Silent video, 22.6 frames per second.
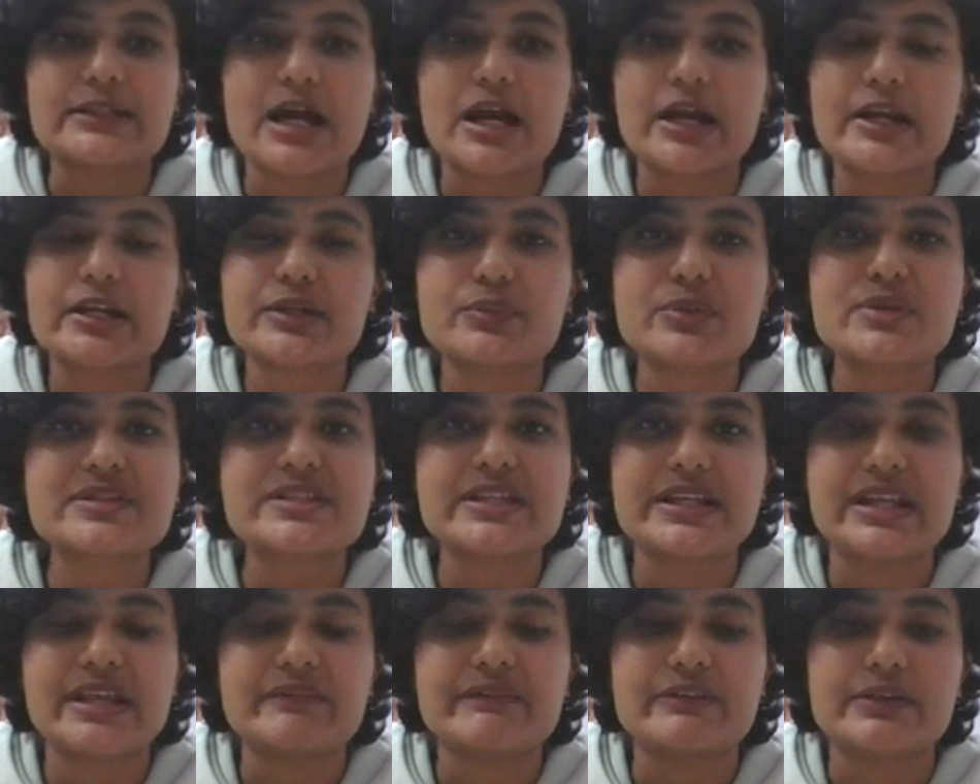Target was
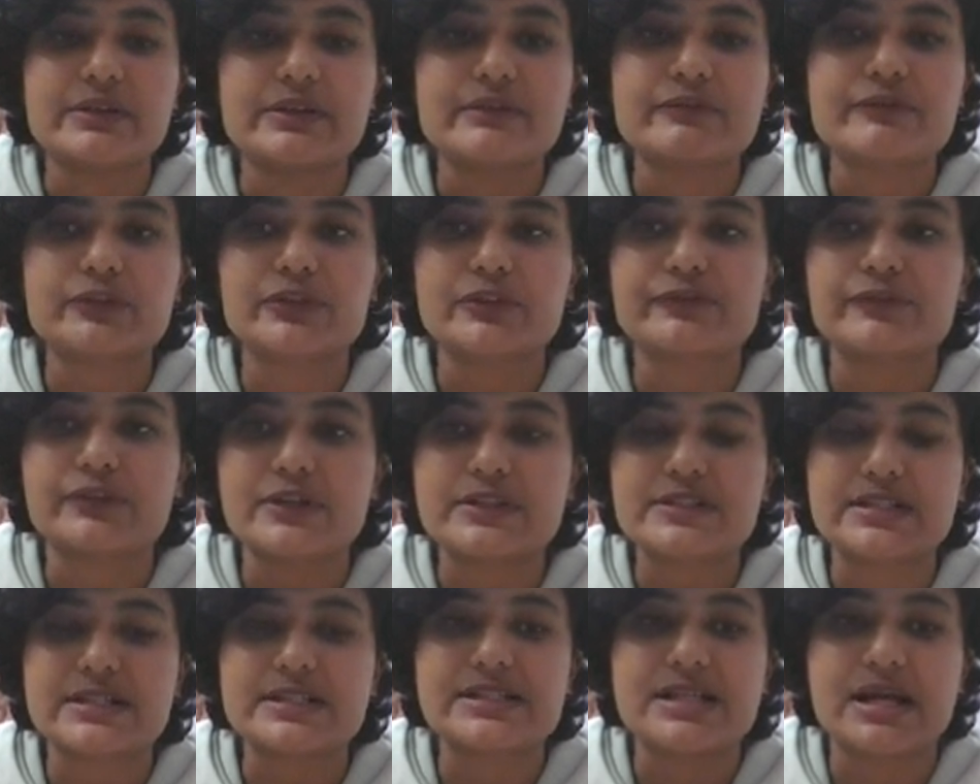11 for the
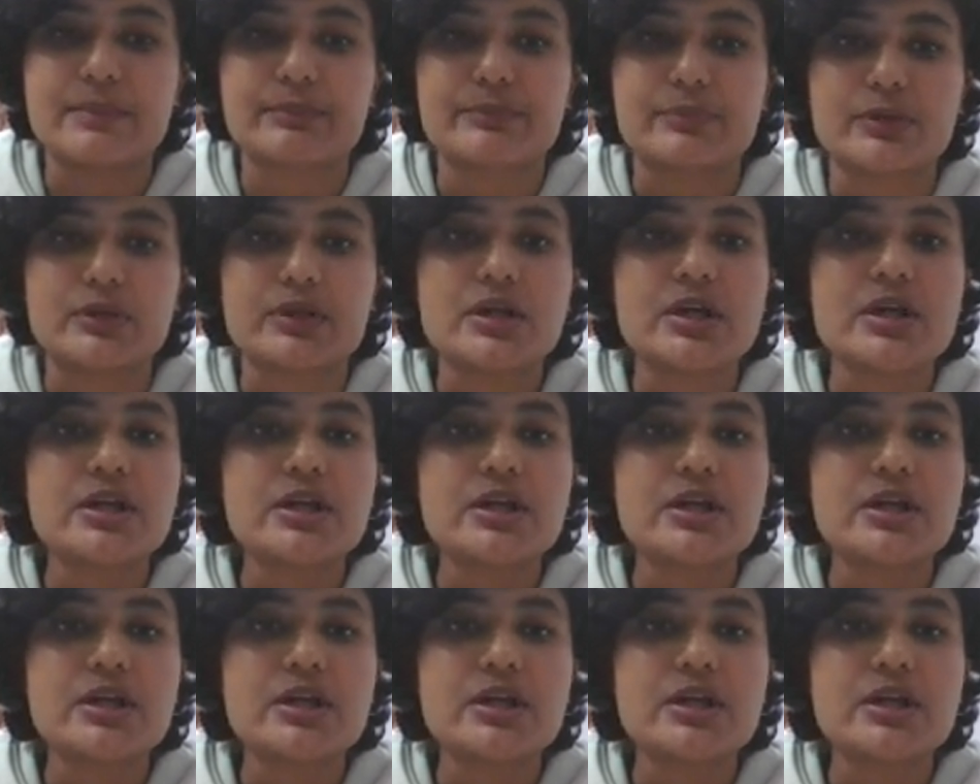first example.